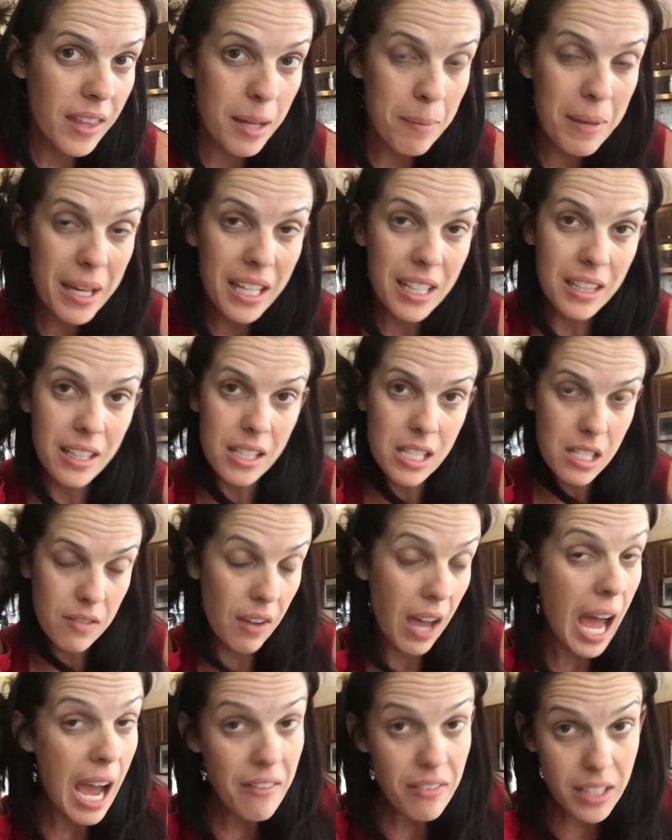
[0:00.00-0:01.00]
they make a list of
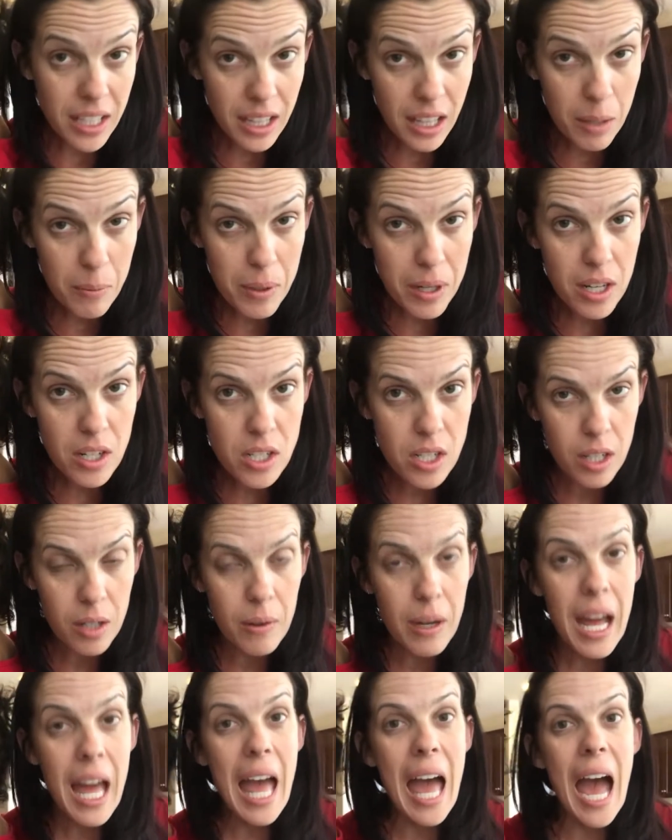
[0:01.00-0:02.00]
everything they want to
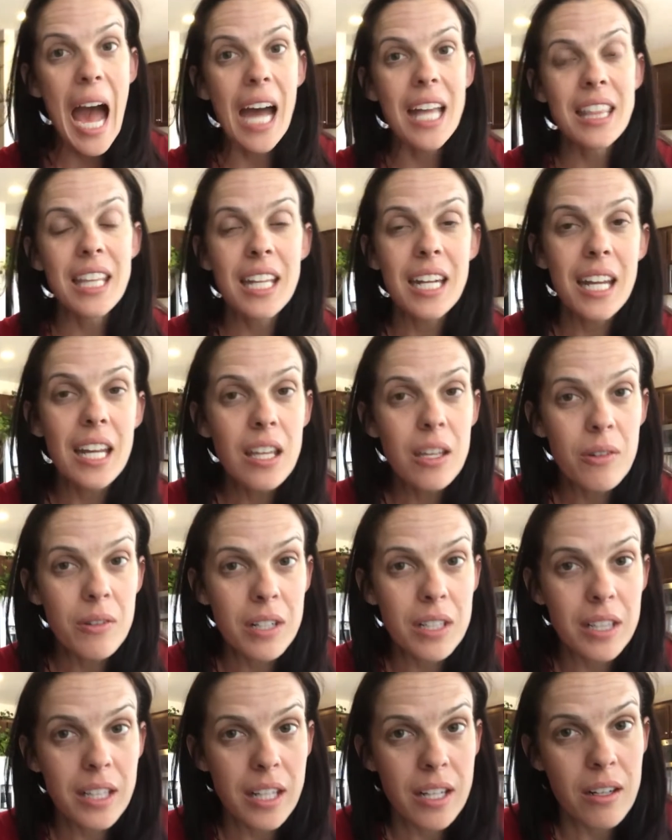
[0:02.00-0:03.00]
do, and then a
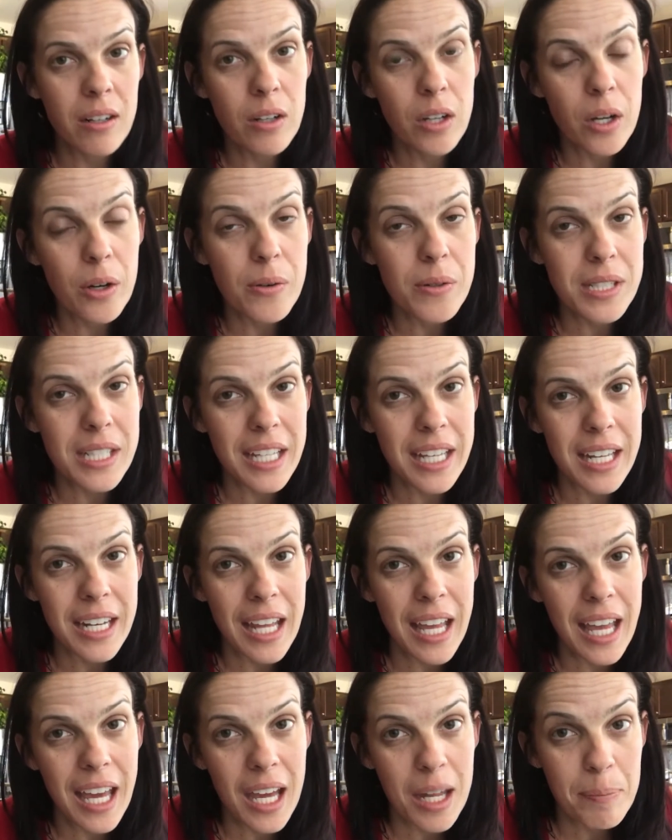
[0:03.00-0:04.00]
unit leader goes
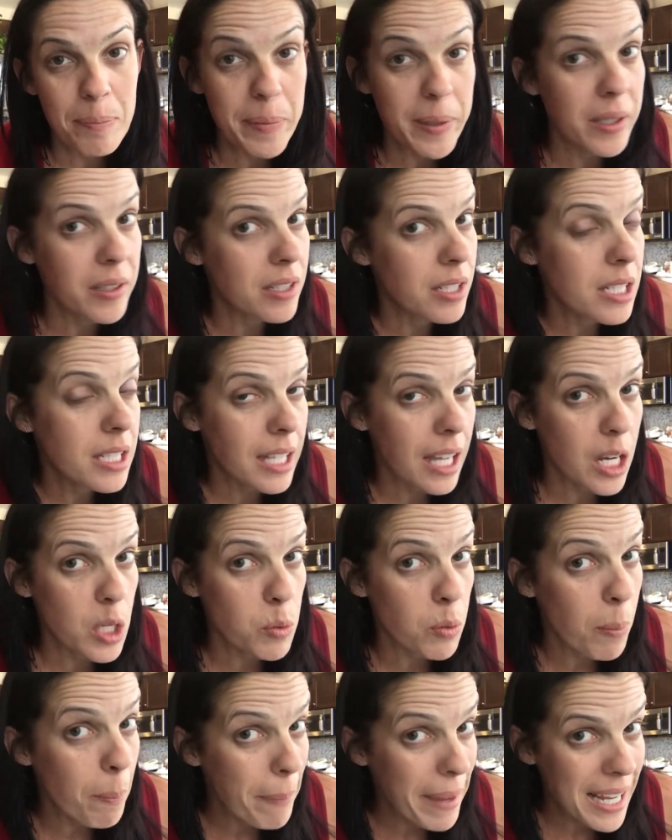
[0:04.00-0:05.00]
in and builds a
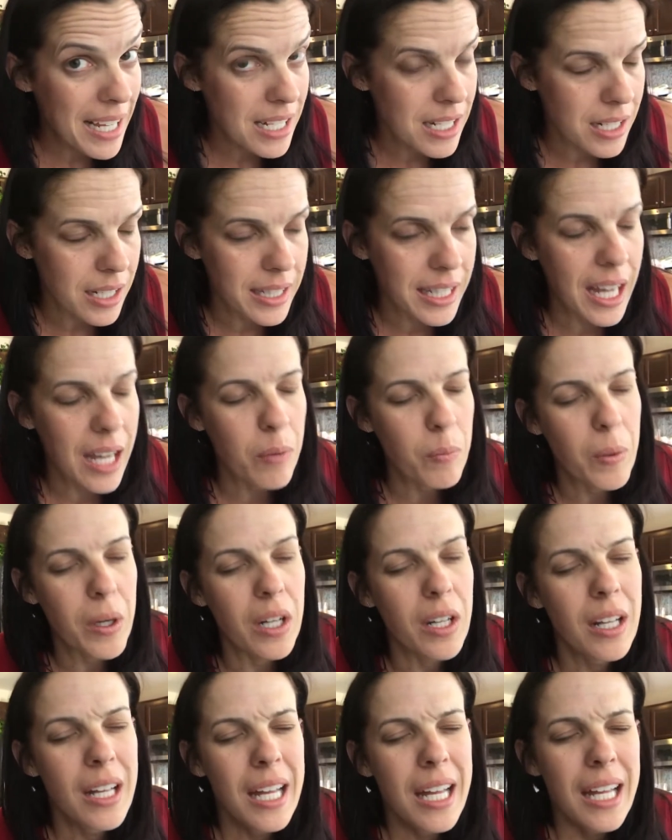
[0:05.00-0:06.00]
schedule based on that.
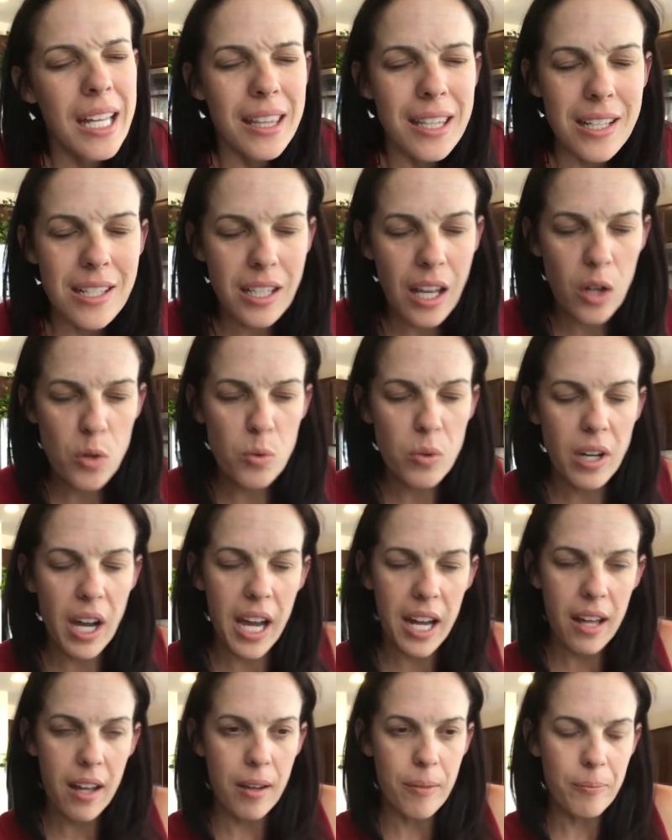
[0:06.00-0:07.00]
Well, the schedule
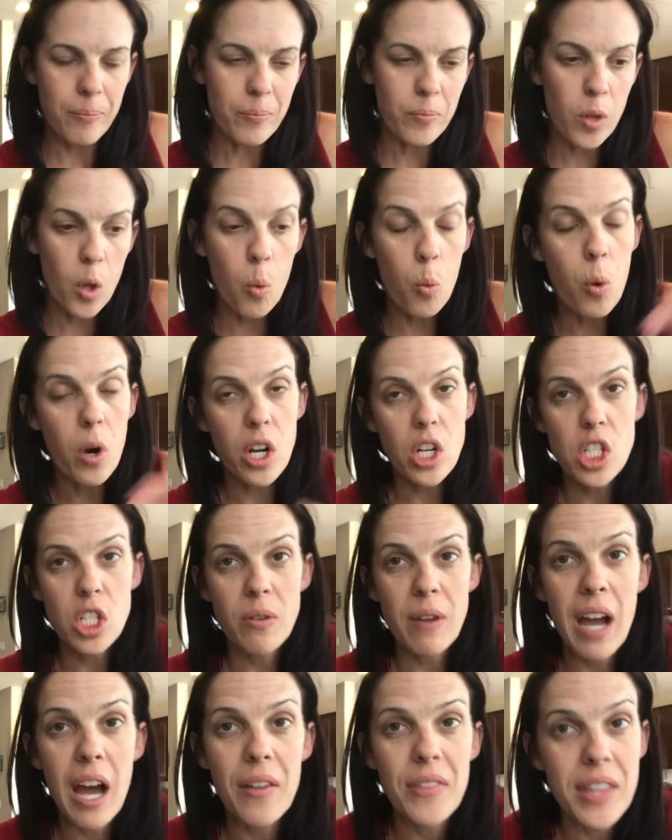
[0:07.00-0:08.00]
kind of works
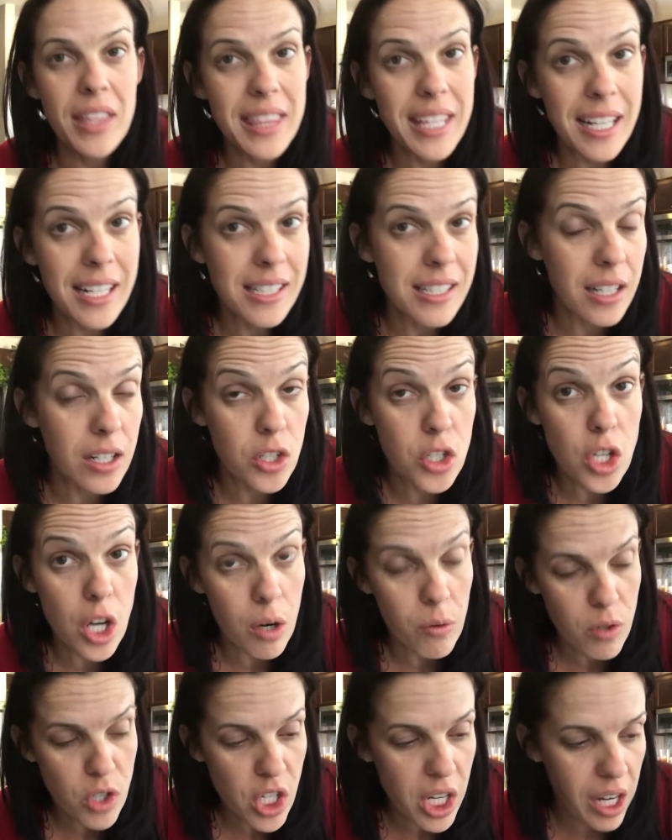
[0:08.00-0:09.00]
around the things that
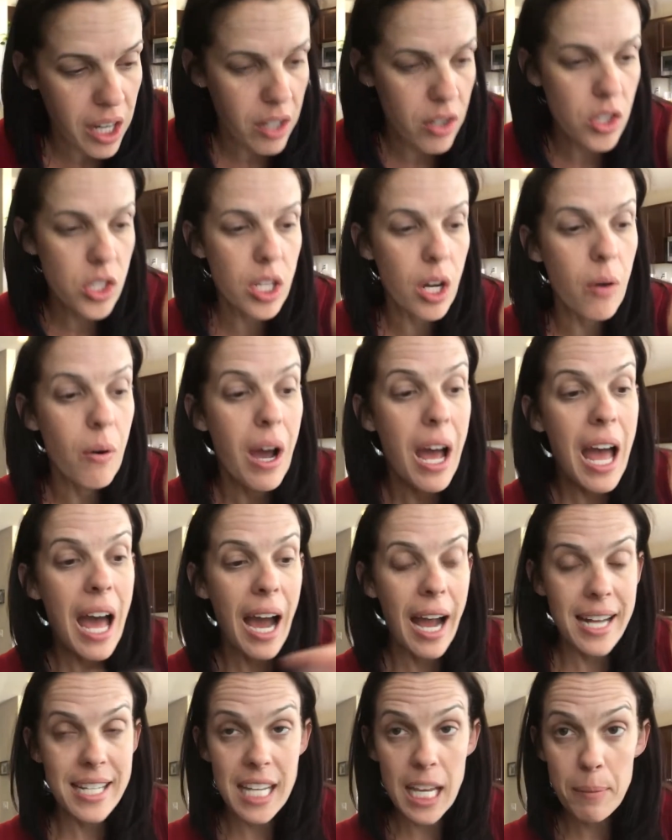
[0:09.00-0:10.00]
don't change. So
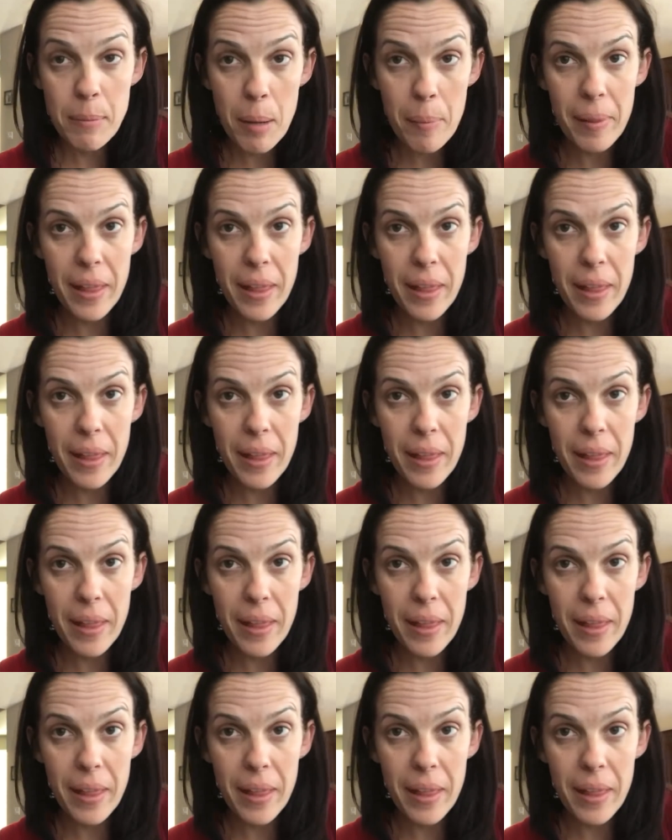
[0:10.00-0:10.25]
I take my